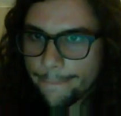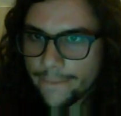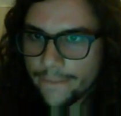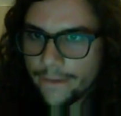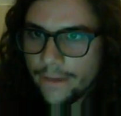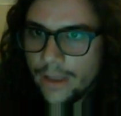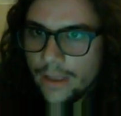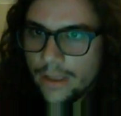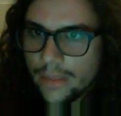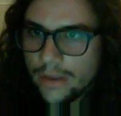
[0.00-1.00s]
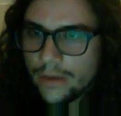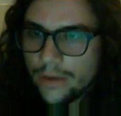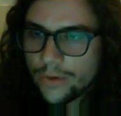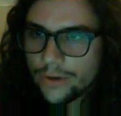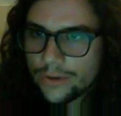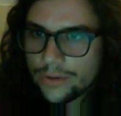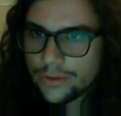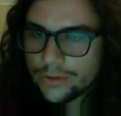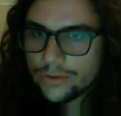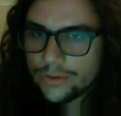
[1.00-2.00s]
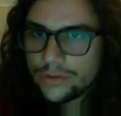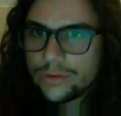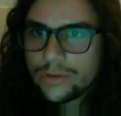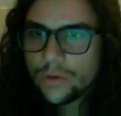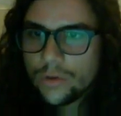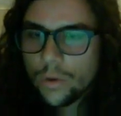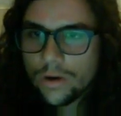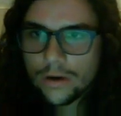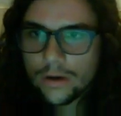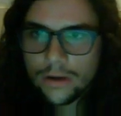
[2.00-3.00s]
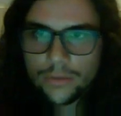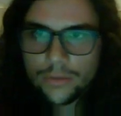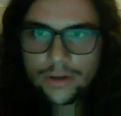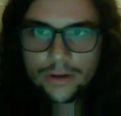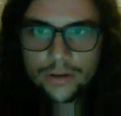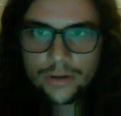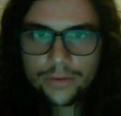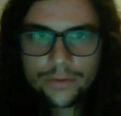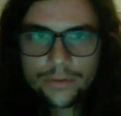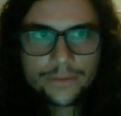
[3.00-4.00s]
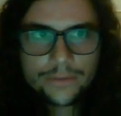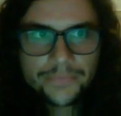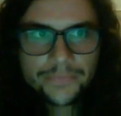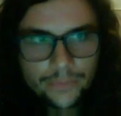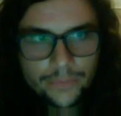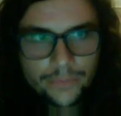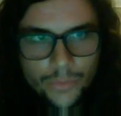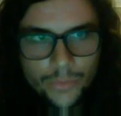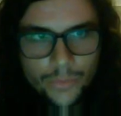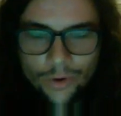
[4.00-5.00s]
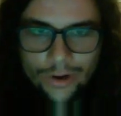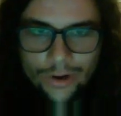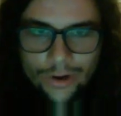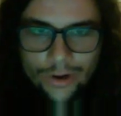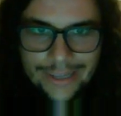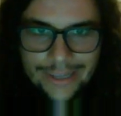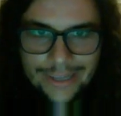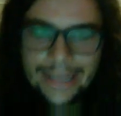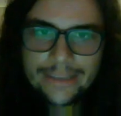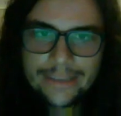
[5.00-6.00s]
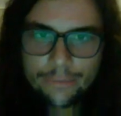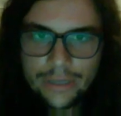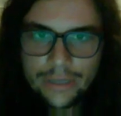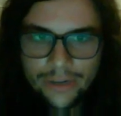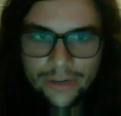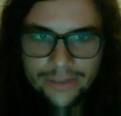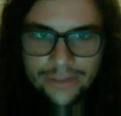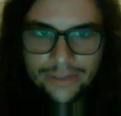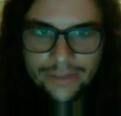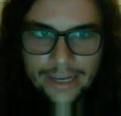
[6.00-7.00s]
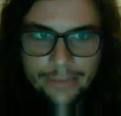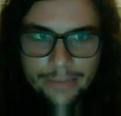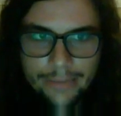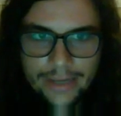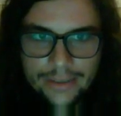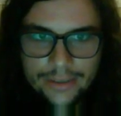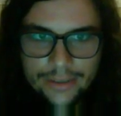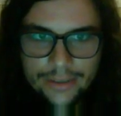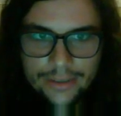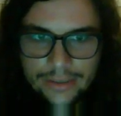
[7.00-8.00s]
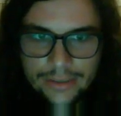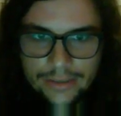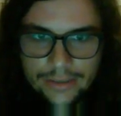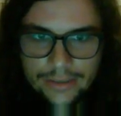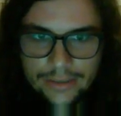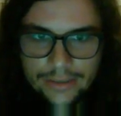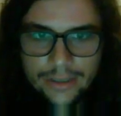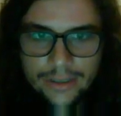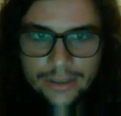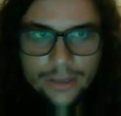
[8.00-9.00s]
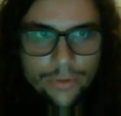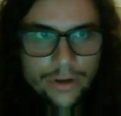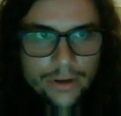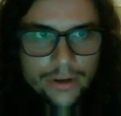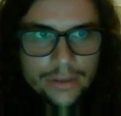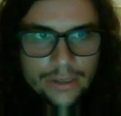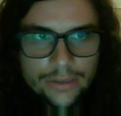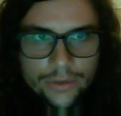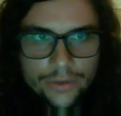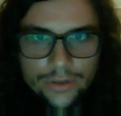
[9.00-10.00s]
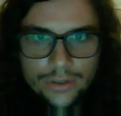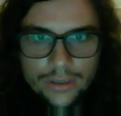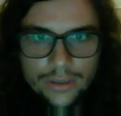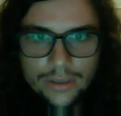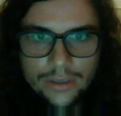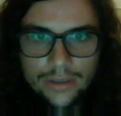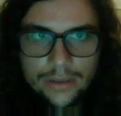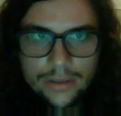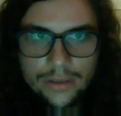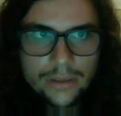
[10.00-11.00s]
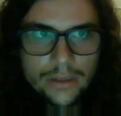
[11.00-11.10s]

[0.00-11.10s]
Okay, then we'll go to Qualcomm. Look at another one. Qualcomm was kind of like the Bitcoin of its day back in 2000. It was pretty crazy. Actually, we'll go to the daily on it.